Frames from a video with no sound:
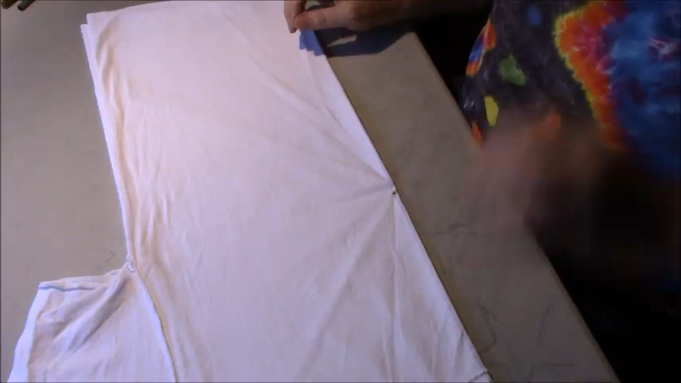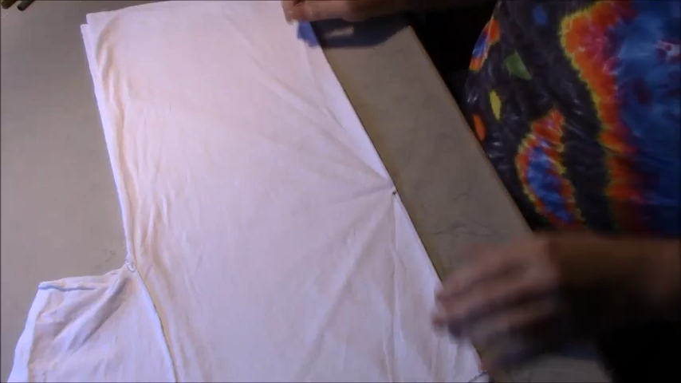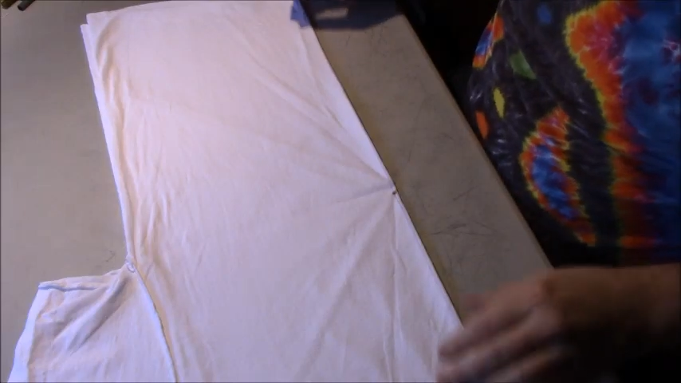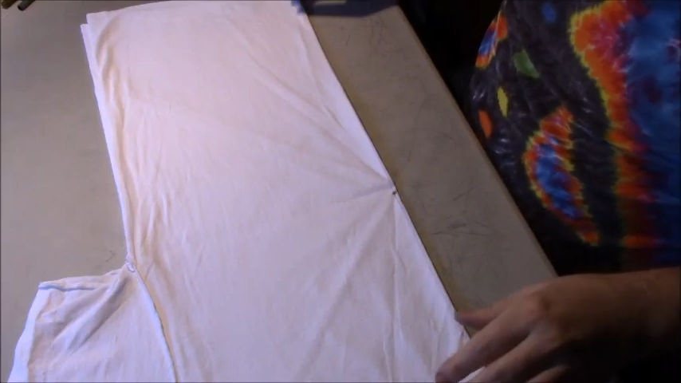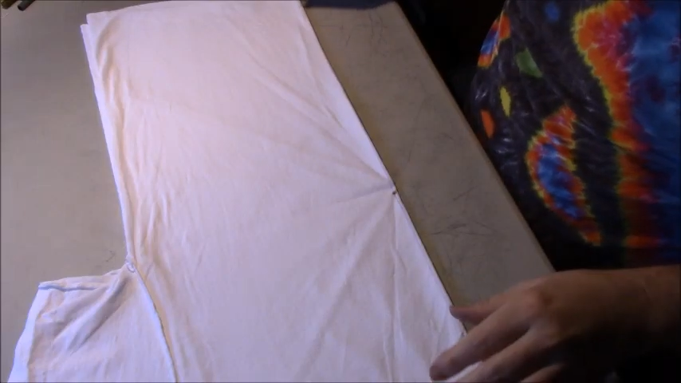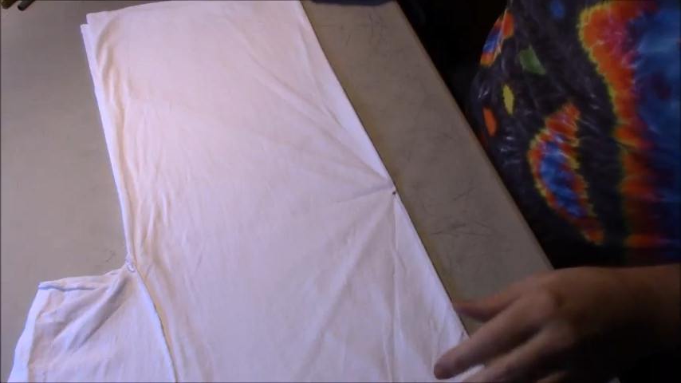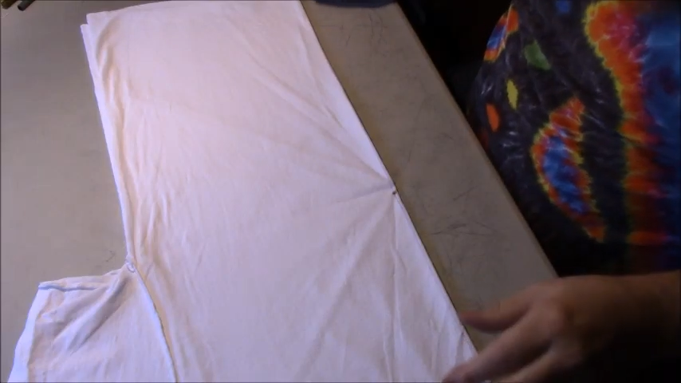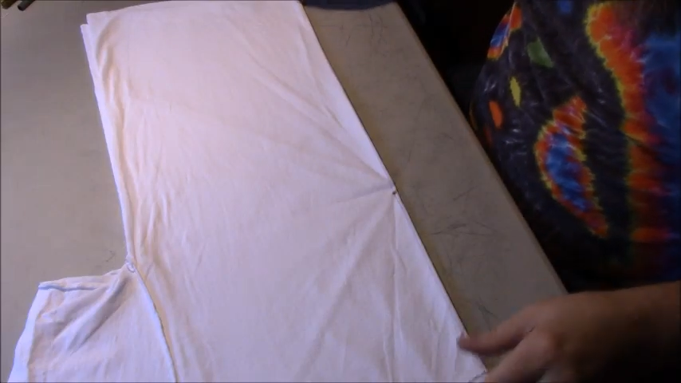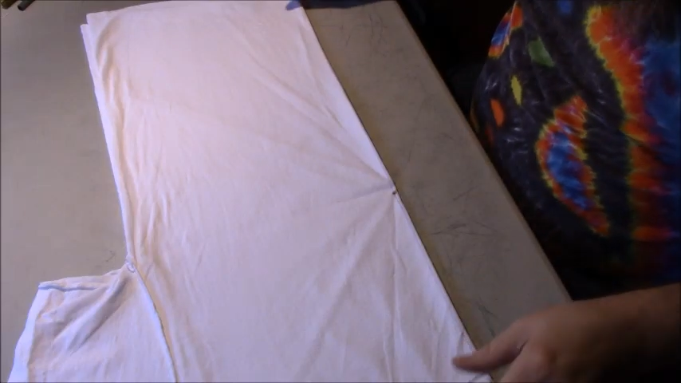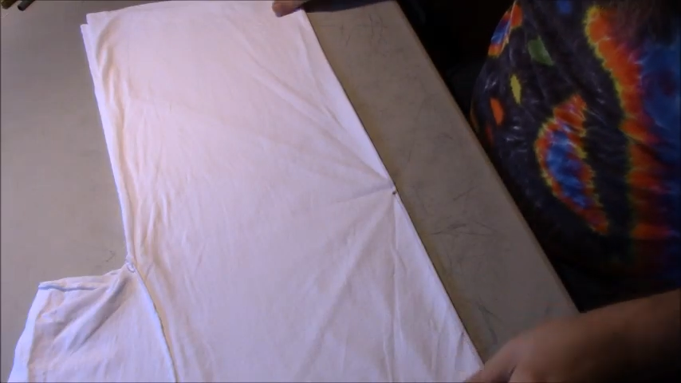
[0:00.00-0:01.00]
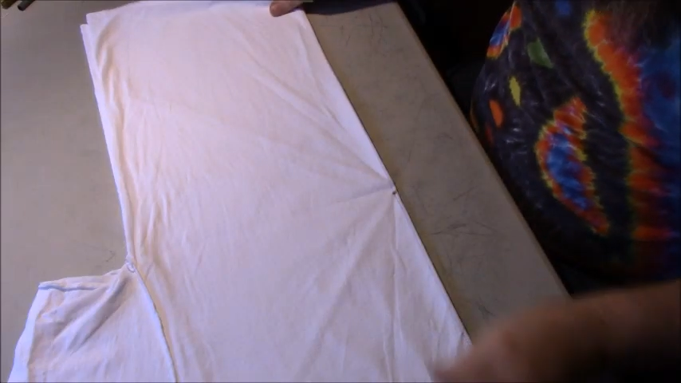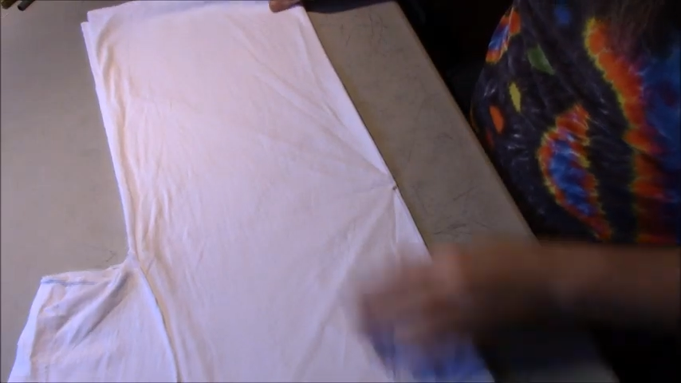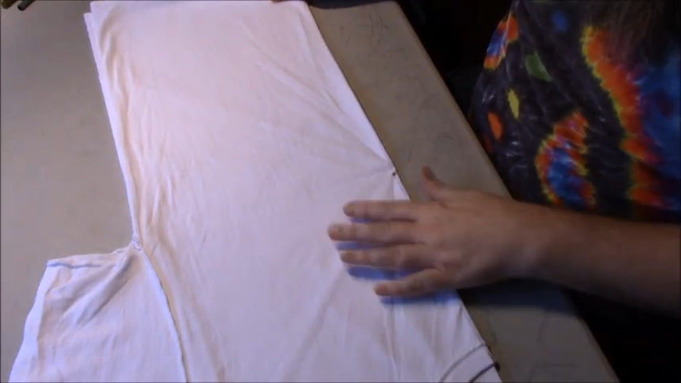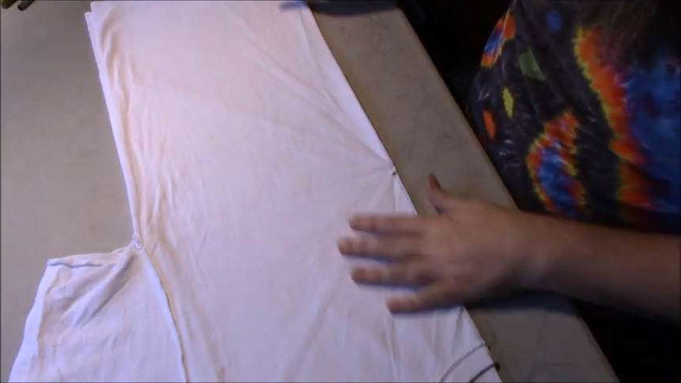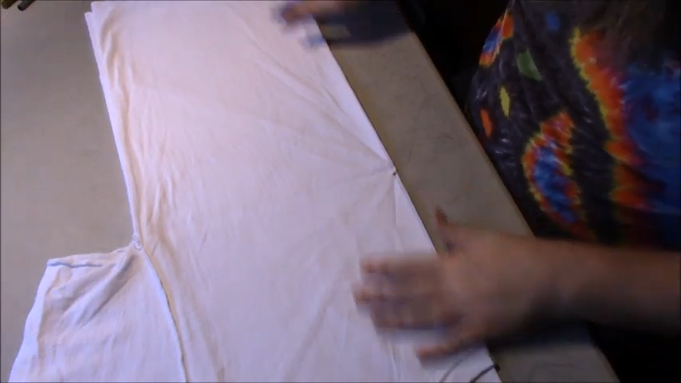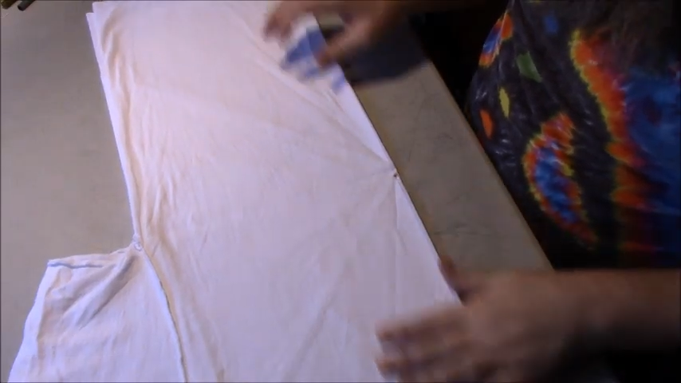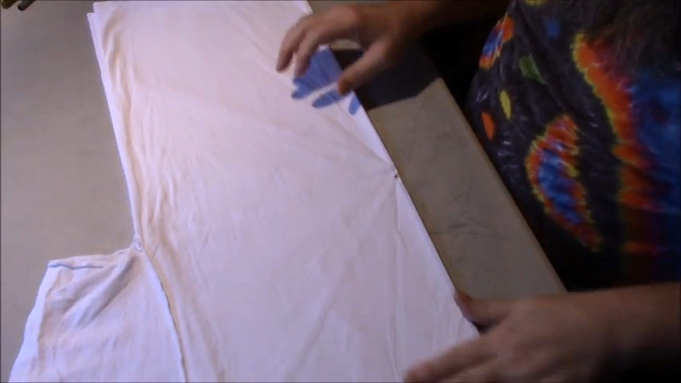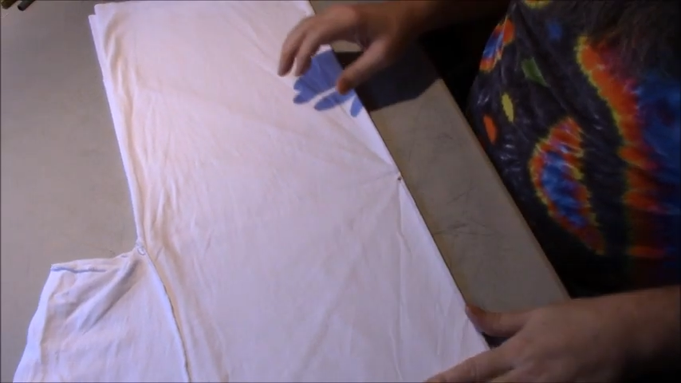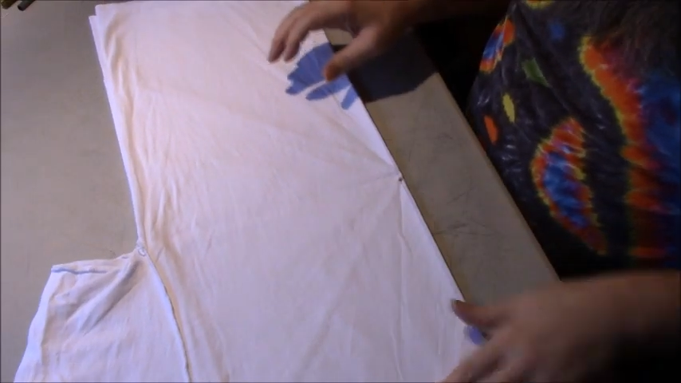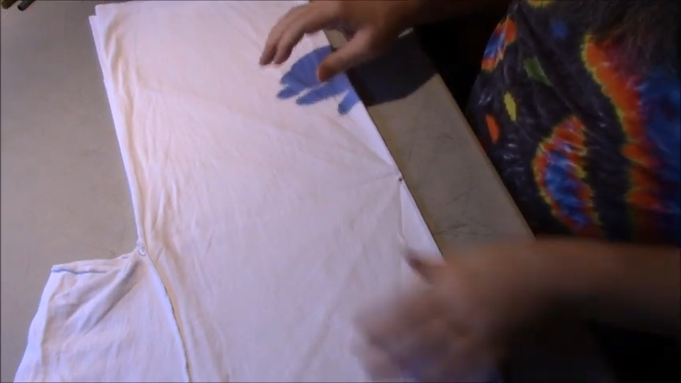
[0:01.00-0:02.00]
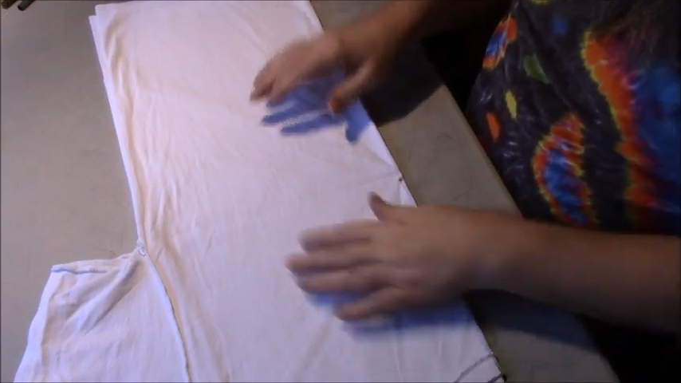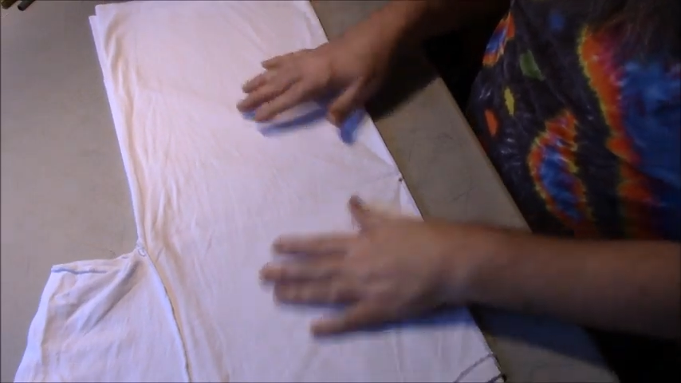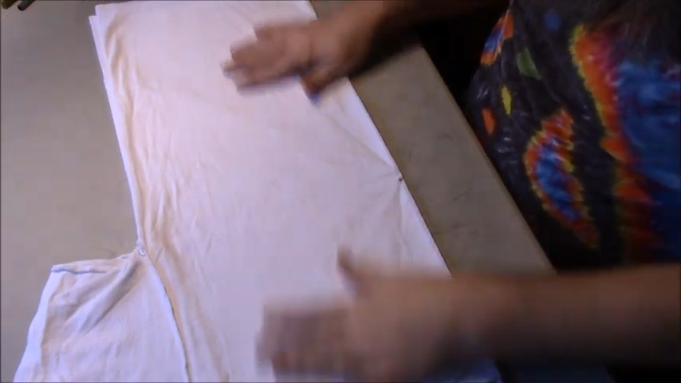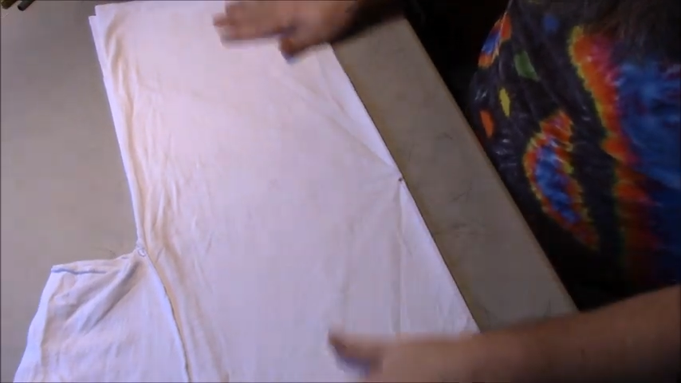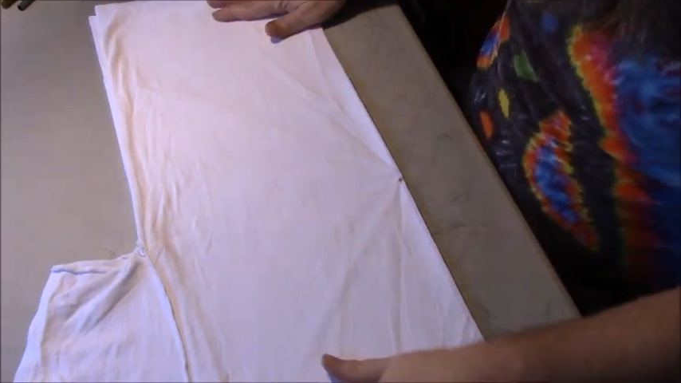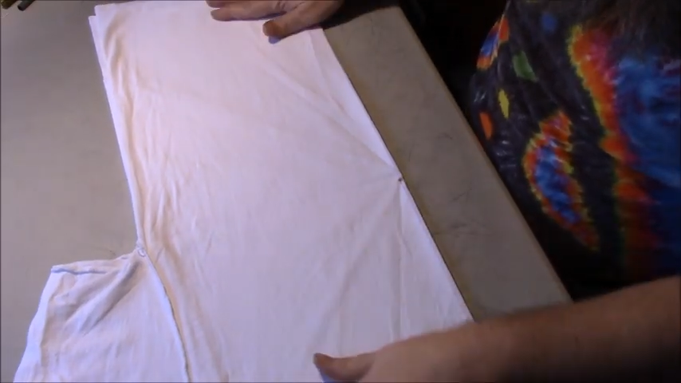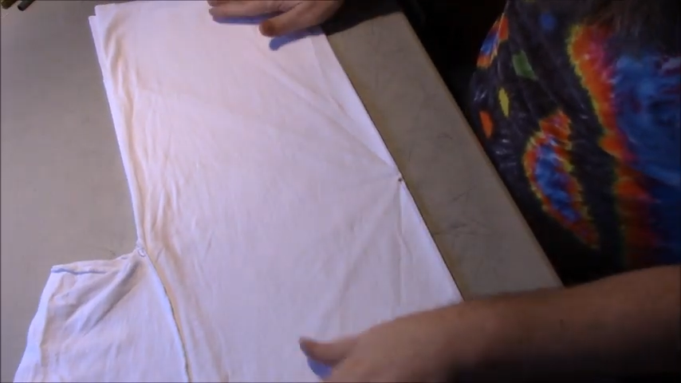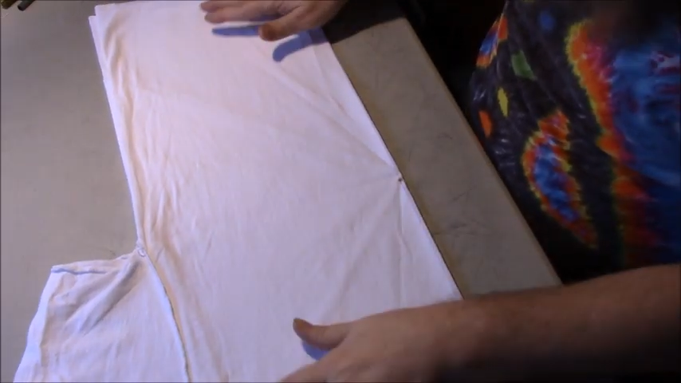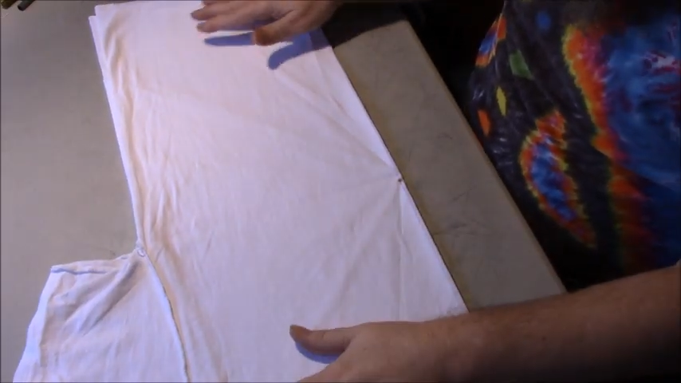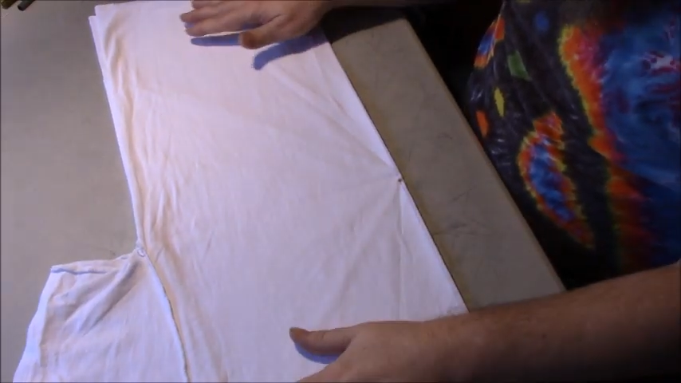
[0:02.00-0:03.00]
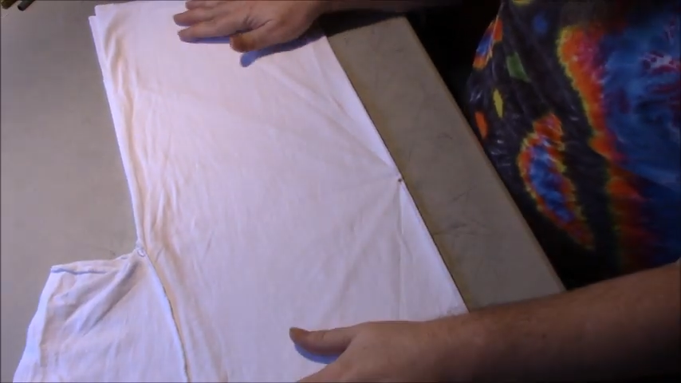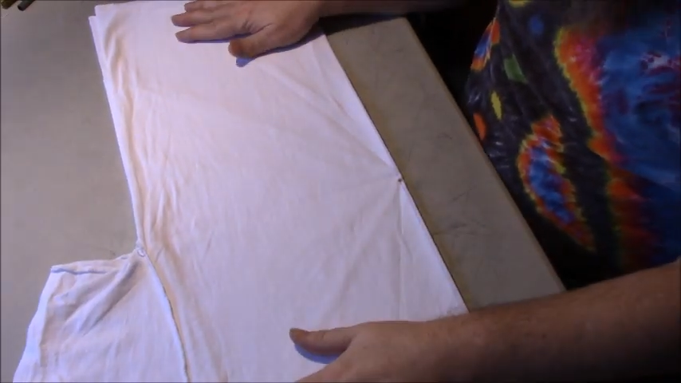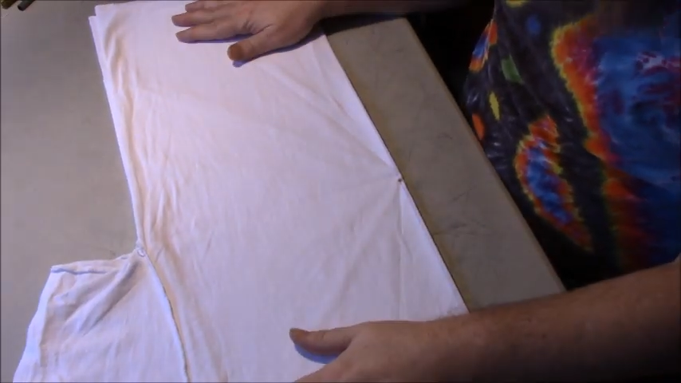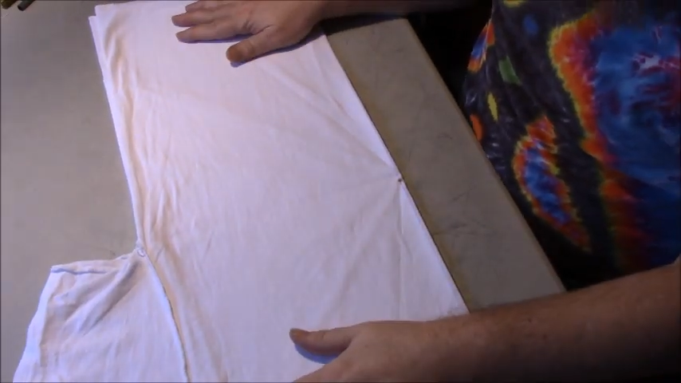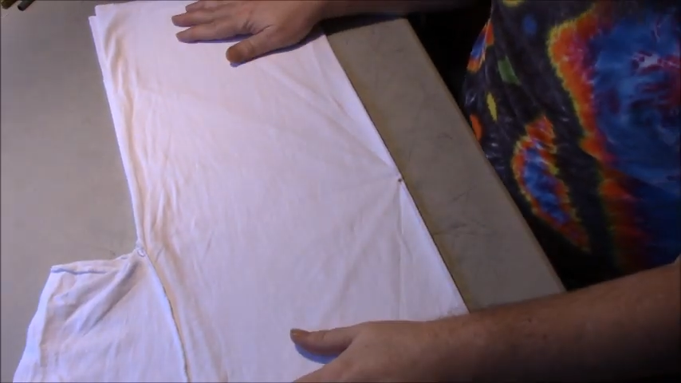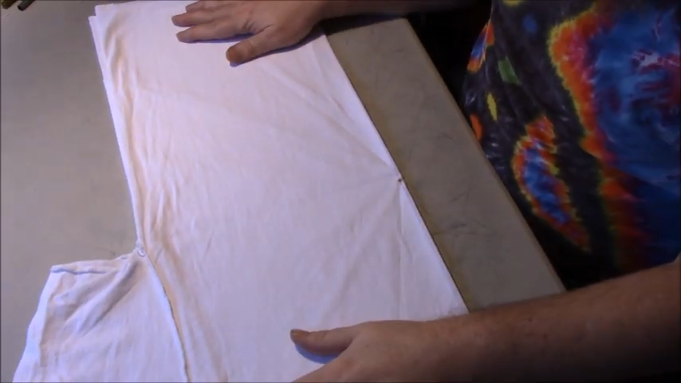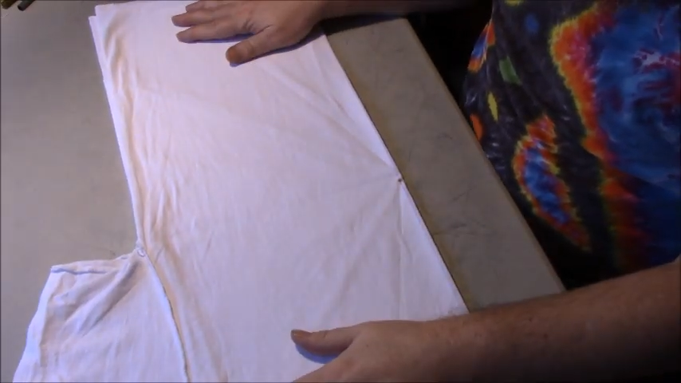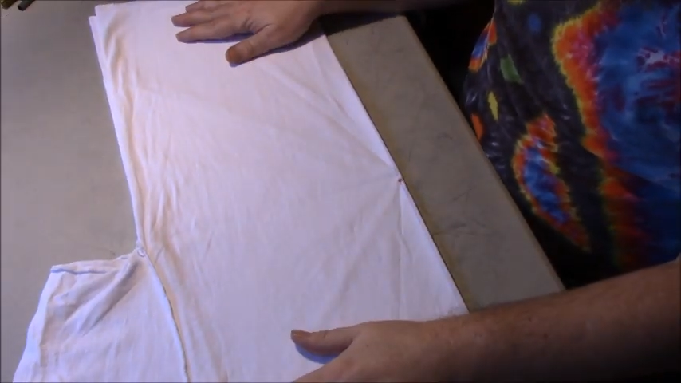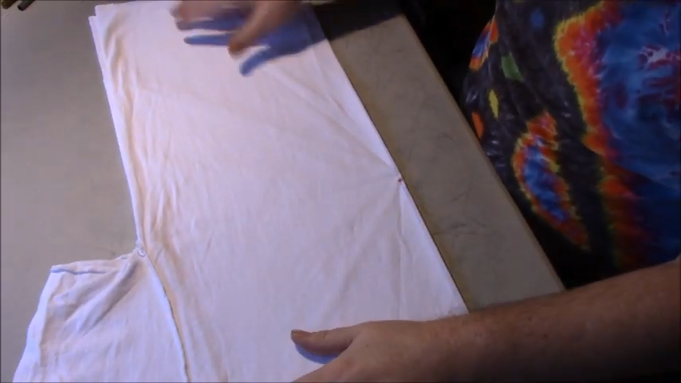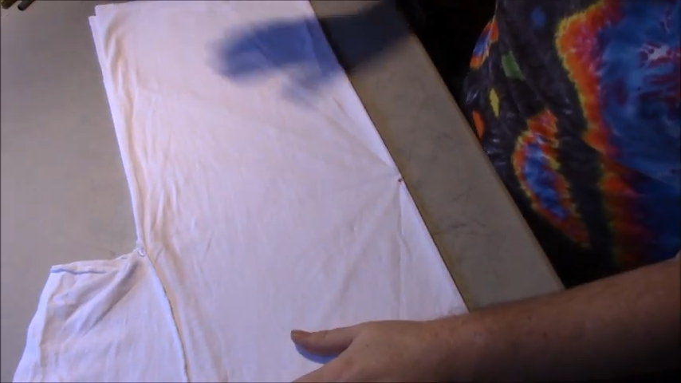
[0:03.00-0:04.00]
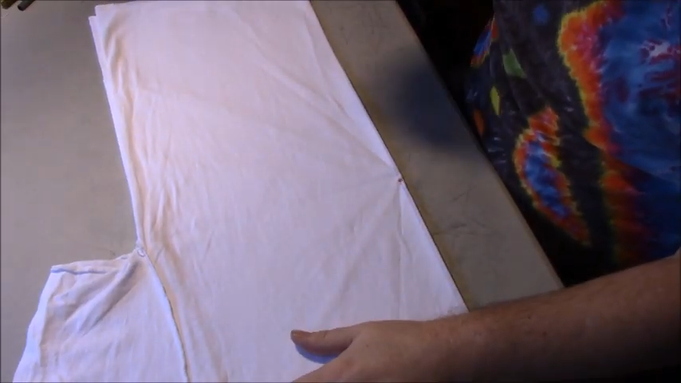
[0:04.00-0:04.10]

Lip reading: Nobody's mouth can be seen.